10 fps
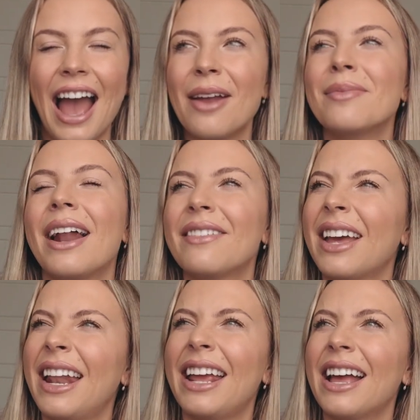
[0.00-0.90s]
I'm not
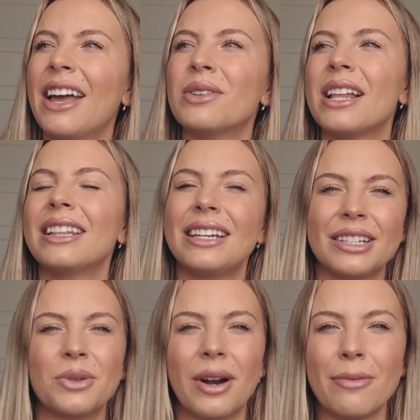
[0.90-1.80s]
even kidding, it was at
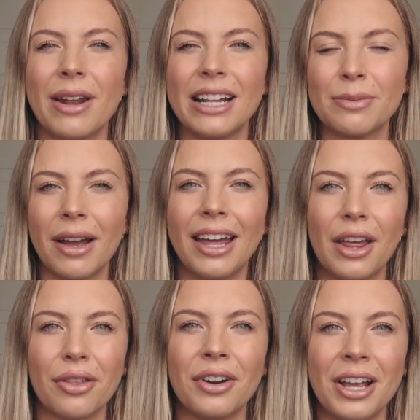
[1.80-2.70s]
least 20 minutes, probably
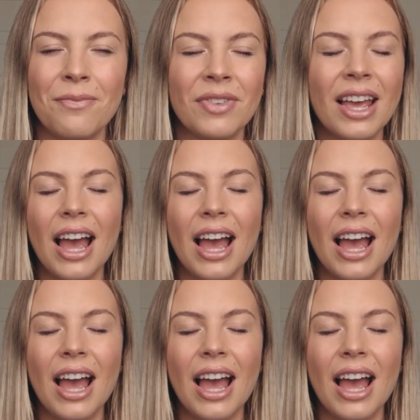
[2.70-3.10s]
like 30.